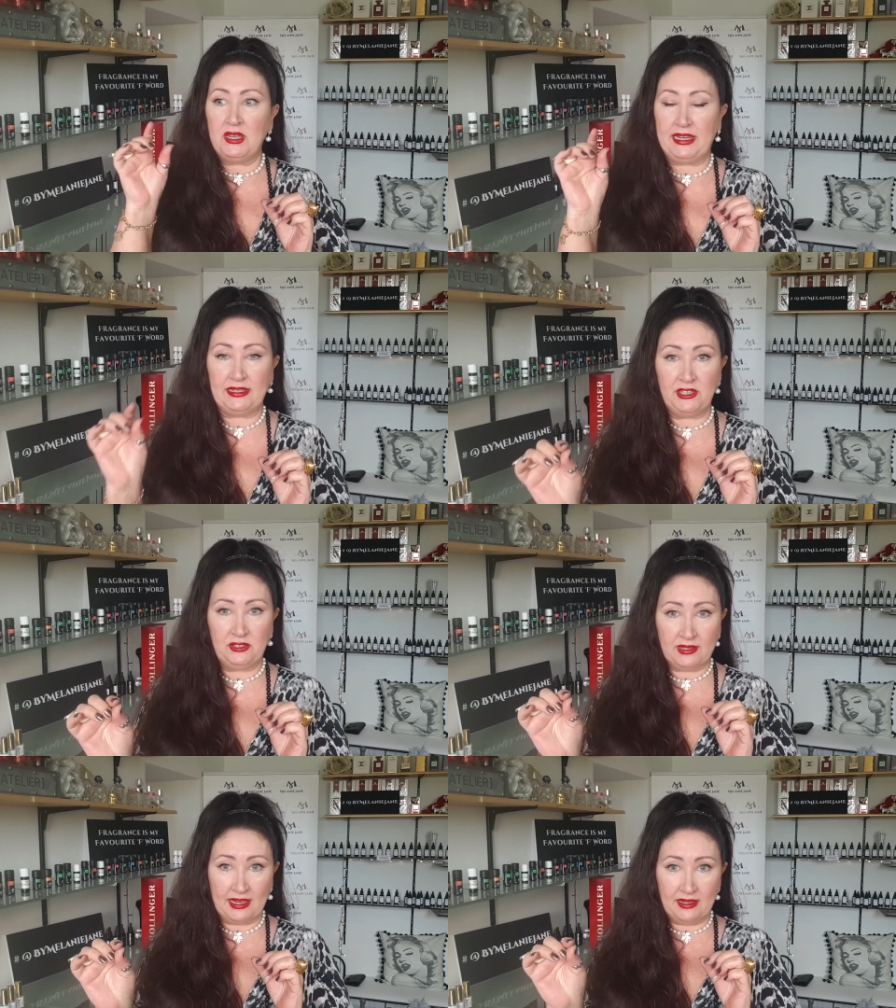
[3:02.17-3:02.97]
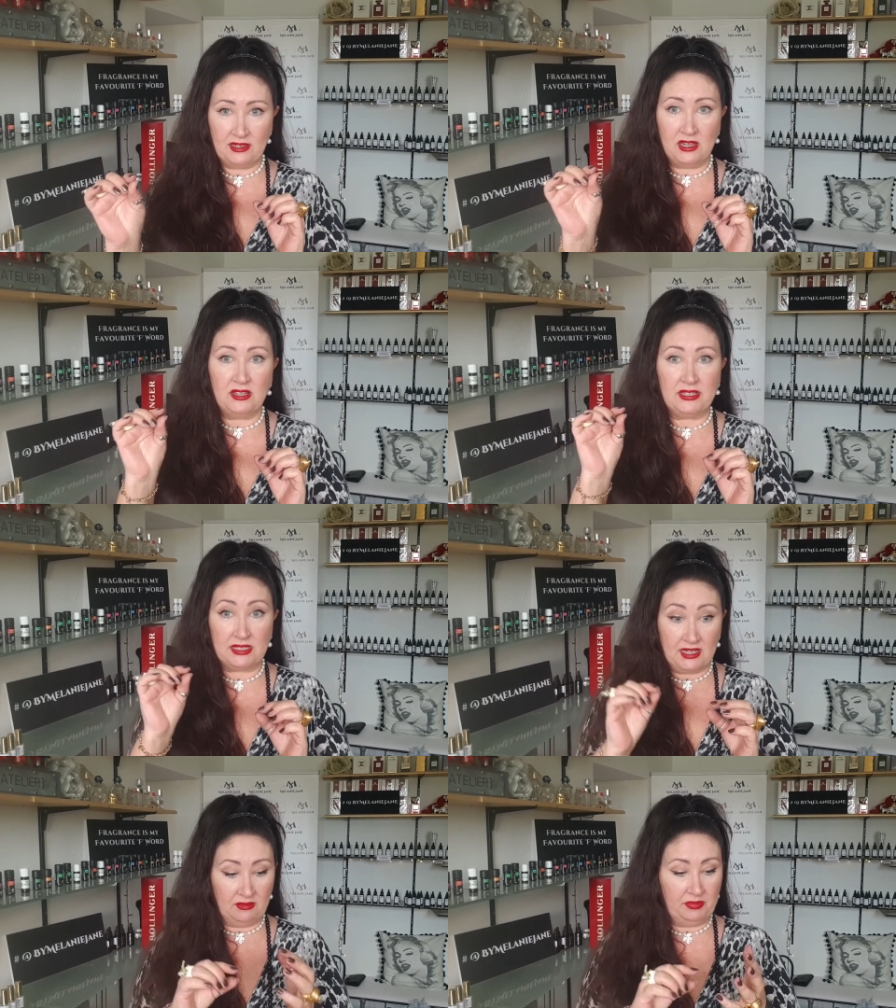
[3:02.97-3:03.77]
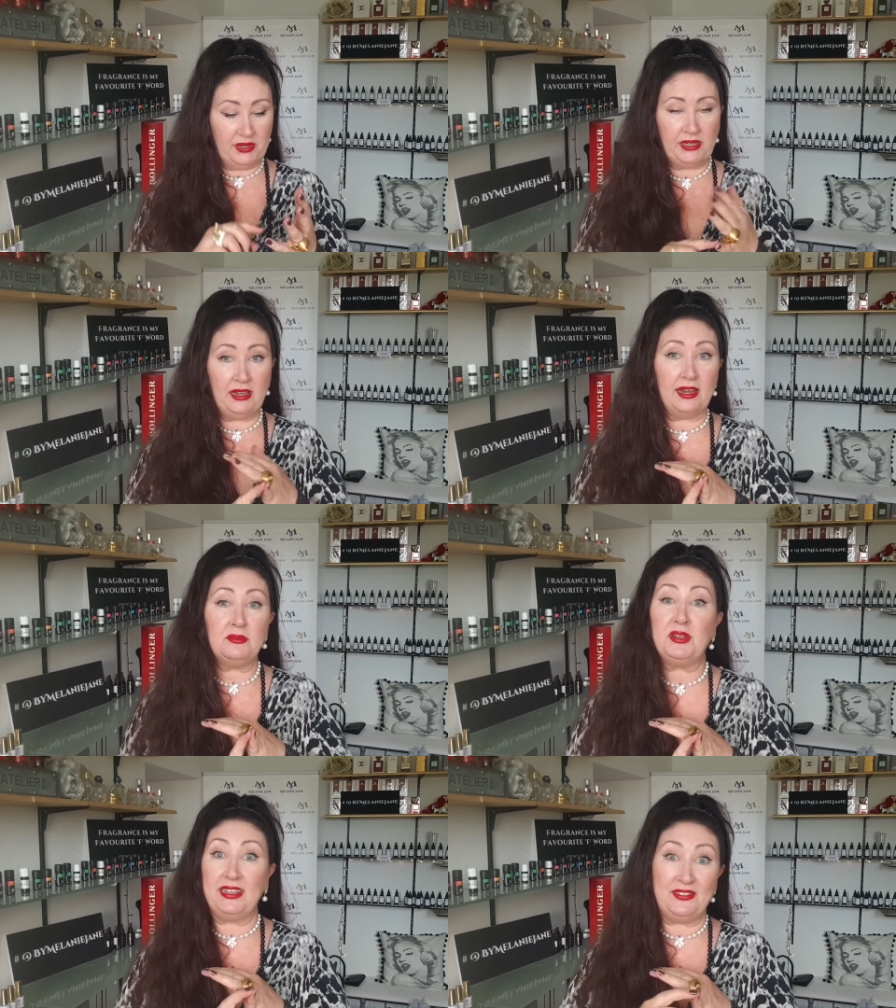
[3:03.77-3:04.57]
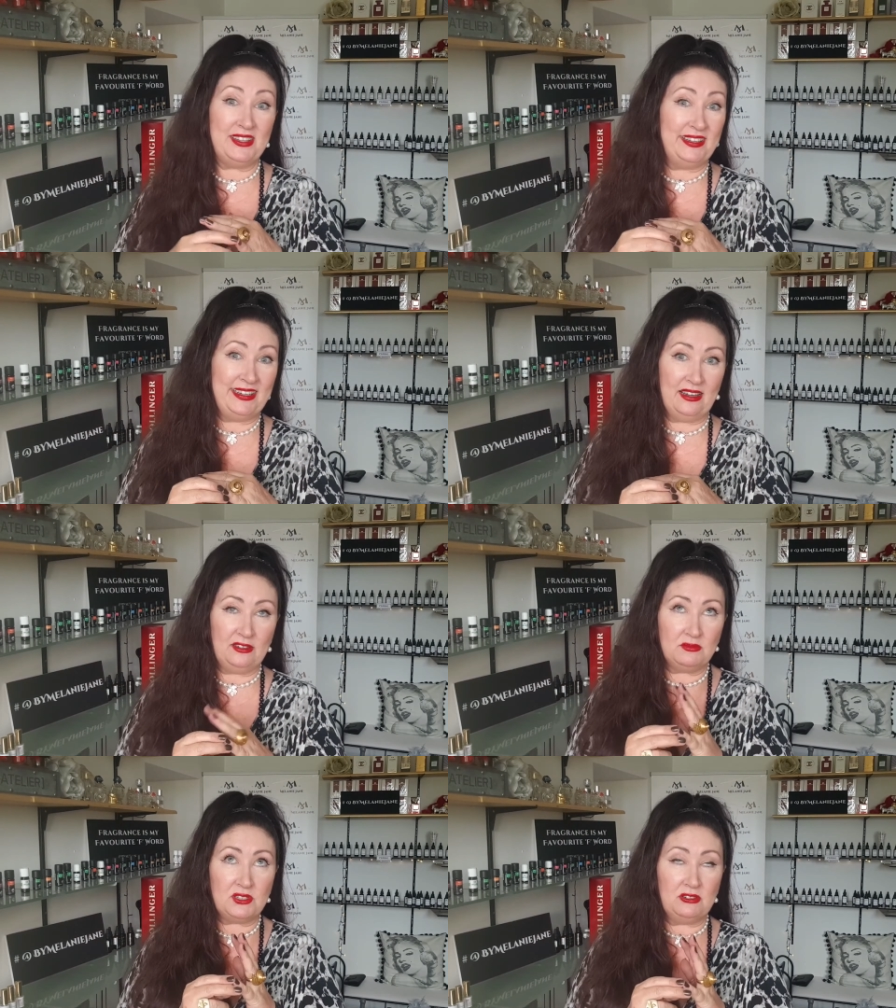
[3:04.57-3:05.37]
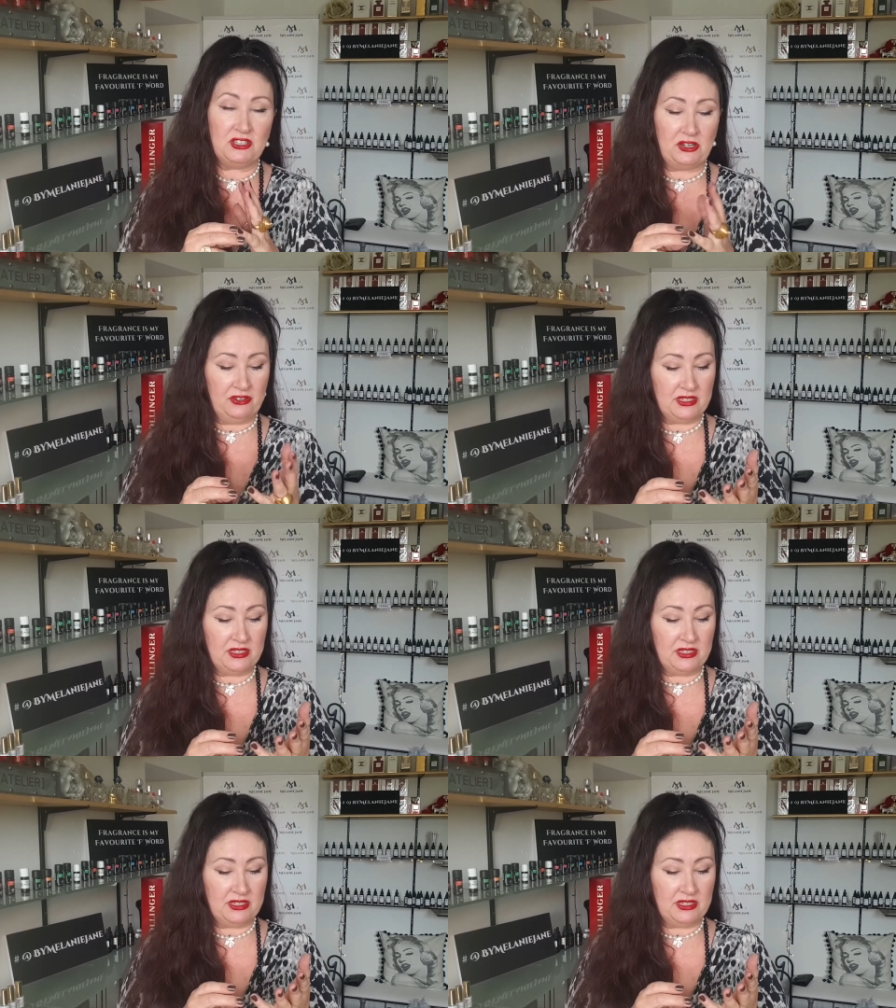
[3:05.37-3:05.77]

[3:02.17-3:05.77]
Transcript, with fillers: In the UK, there's a company, and I'm going to give you the link, and I'm so generous.